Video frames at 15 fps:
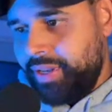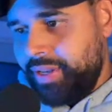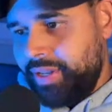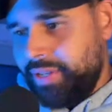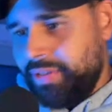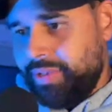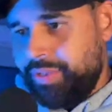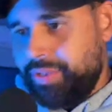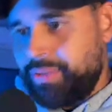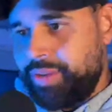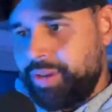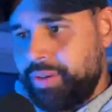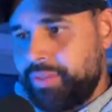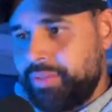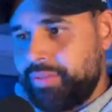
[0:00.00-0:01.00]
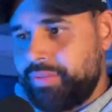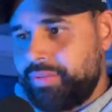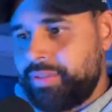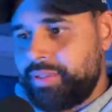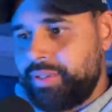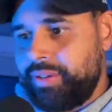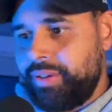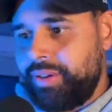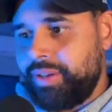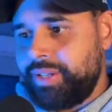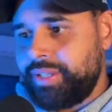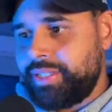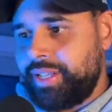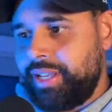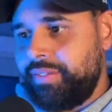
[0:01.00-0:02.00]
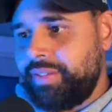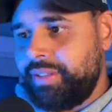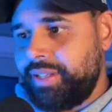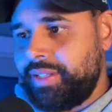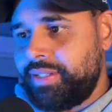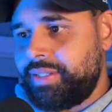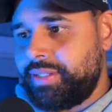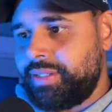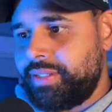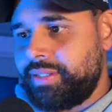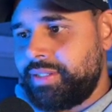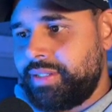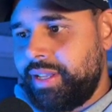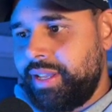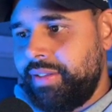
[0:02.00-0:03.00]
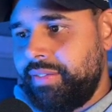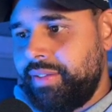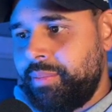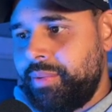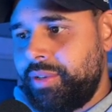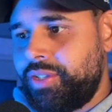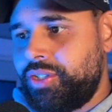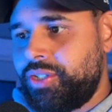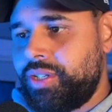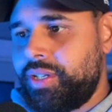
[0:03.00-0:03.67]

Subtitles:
This one looks quite cool. So I'm going to save this. Save image.